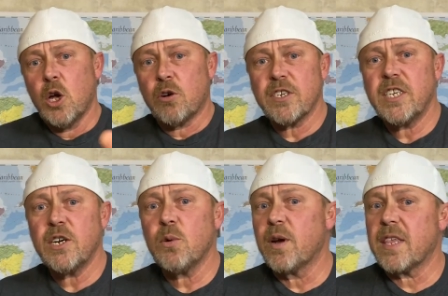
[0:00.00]
Chris
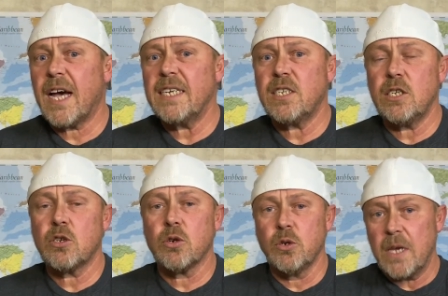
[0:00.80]
here with High Seas
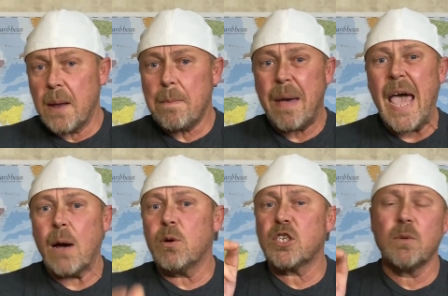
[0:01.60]
Cruising, back
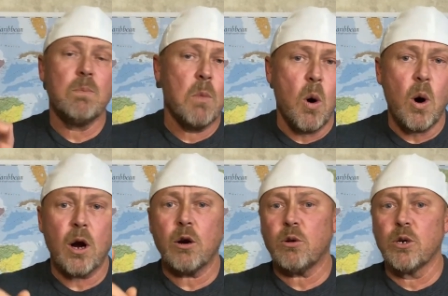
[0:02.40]
with some
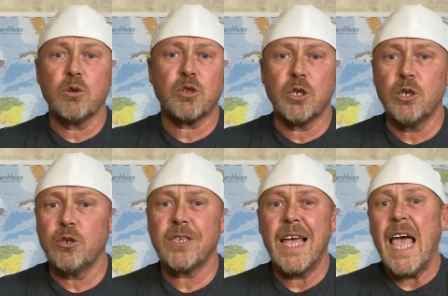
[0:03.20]
more cruise
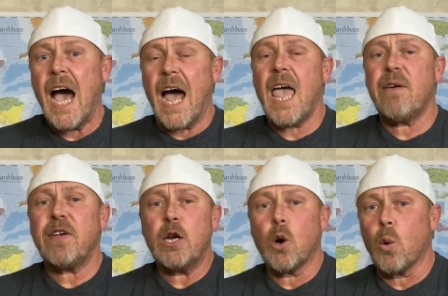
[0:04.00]
news. I have
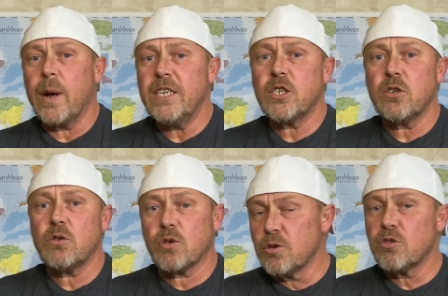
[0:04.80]
a Norwegian
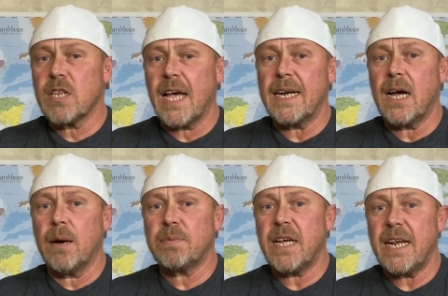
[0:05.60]
cruise line
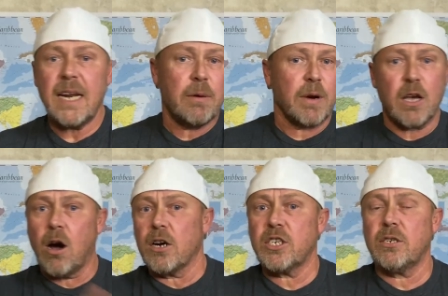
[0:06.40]
update in
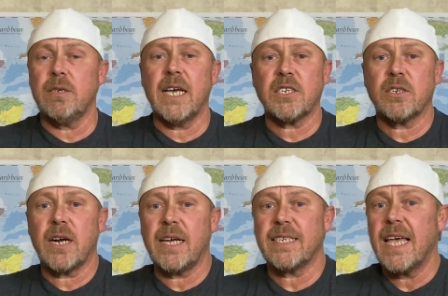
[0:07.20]
regards to
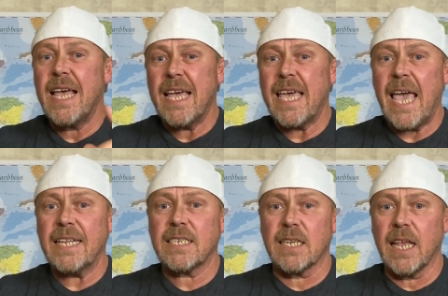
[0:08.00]
yesterday's
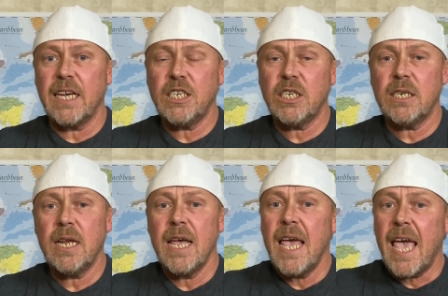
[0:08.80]
cancellation,
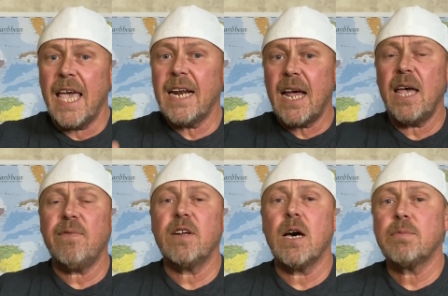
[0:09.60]
and I
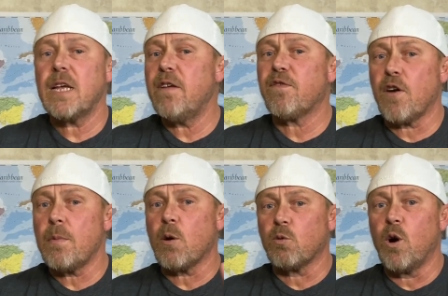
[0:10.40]
have an update
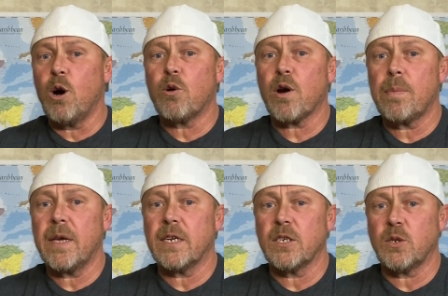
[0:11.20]
from Royal
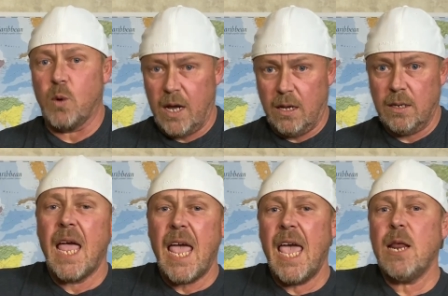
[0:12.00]
Caribbean as well.
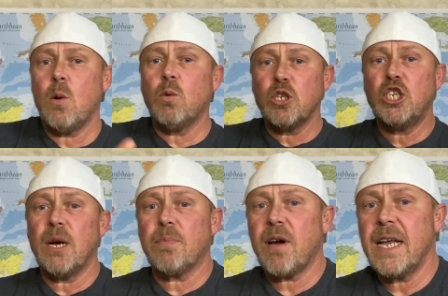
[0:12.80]
And we'll
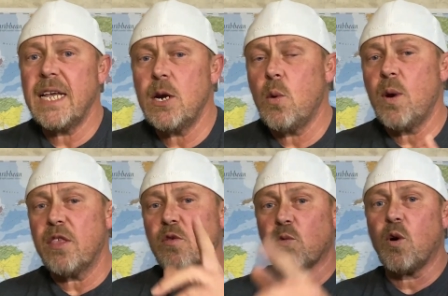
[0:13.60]
jump right in
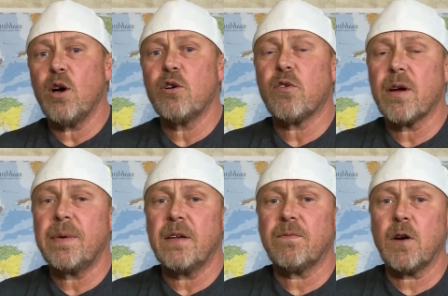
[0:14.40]
with Royal
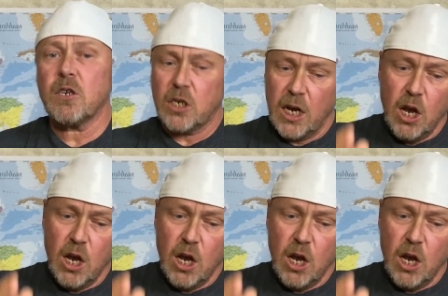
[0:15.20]
Caribbean first.